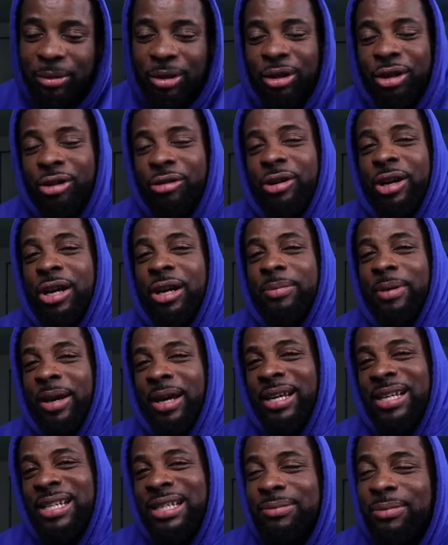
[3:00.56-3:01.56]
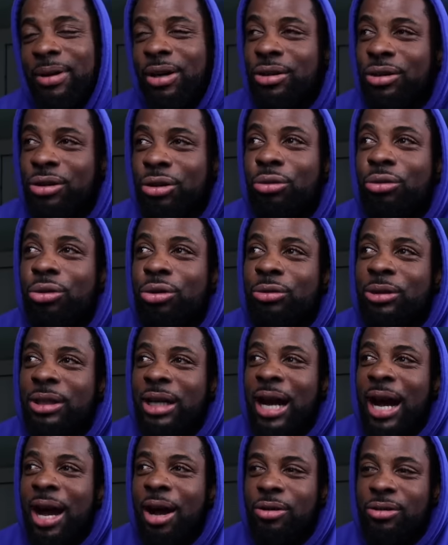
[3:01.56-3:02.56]
in the crib and he smelled doo-doo in the
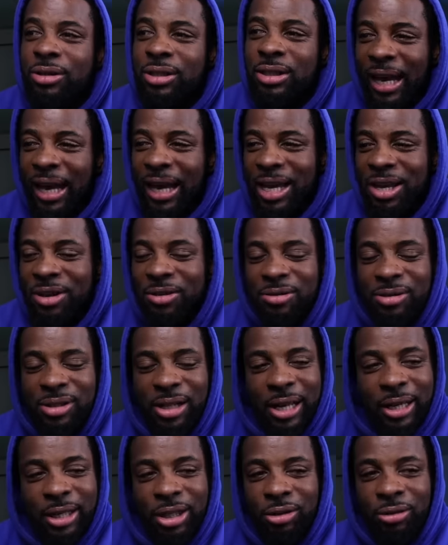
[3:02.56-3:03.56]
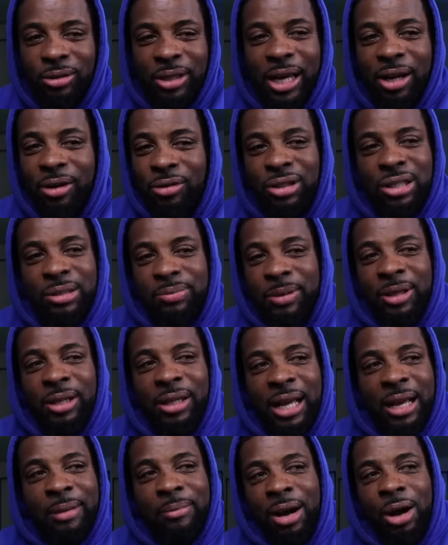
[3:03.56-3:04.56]
house. And he was like, yo, that don't smell
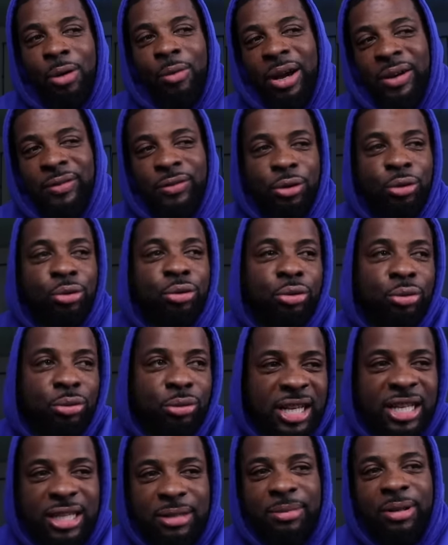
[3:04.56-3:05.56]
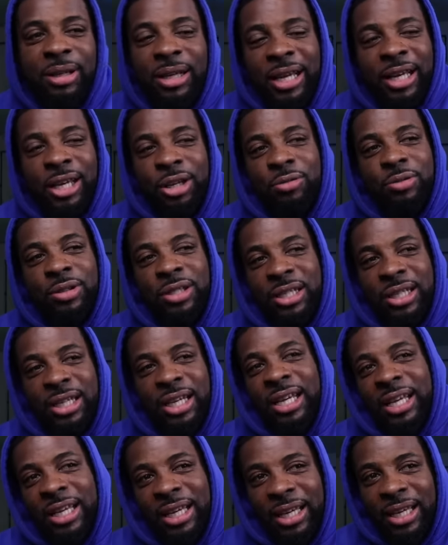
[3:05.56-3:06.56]
like my wife doo-doo. It smelled like it was a nigga
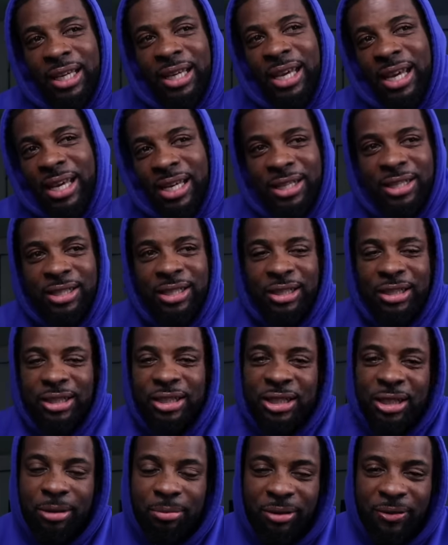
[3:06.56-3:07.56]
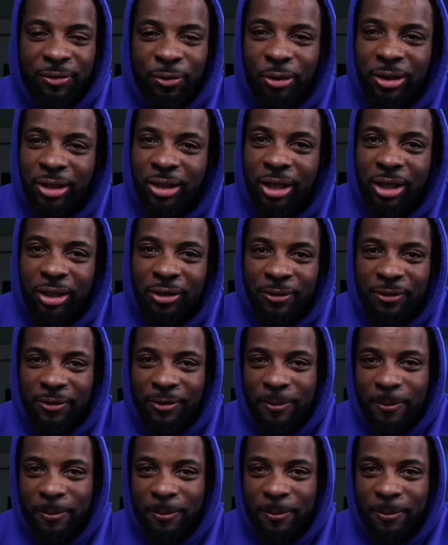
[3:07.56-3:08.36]
here and he took a shit before he left.